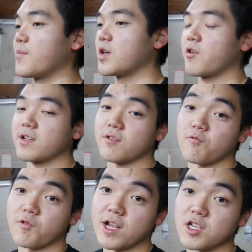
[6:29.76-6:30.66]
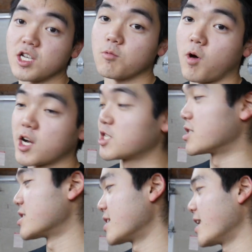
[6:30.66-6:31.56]
here at the Ridge in
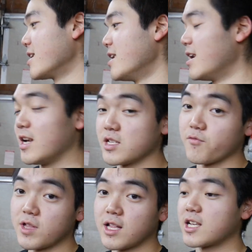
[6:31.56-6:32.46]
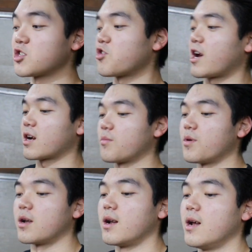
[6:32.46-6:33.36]
Washington State. It's a really nice track,
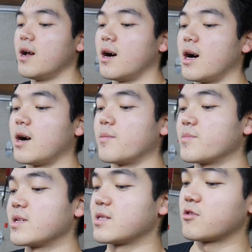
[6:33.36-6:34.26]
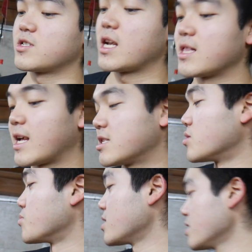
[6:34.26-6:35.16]
but they're sending that
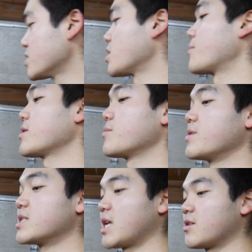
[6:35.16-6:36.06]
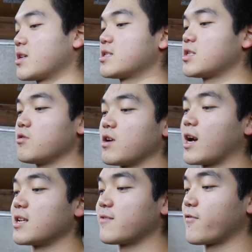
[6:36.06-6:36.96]
to me, so I'm going to be selling this to you
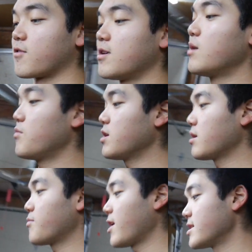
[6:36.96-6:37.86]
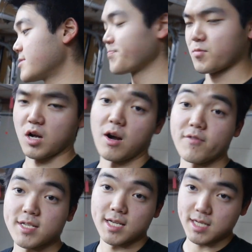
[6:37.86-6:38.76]
guys for a pretty good price.
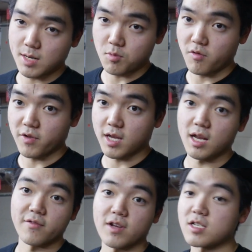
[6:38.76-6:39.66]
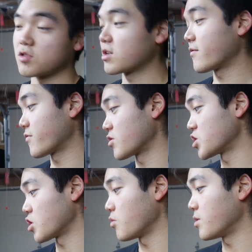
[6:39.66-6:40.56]
Obviously, it's not a perfect kit. If you guys are looking for a
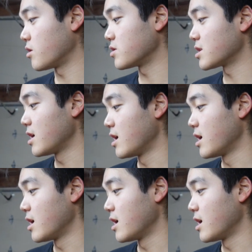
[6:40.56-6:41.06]
show build,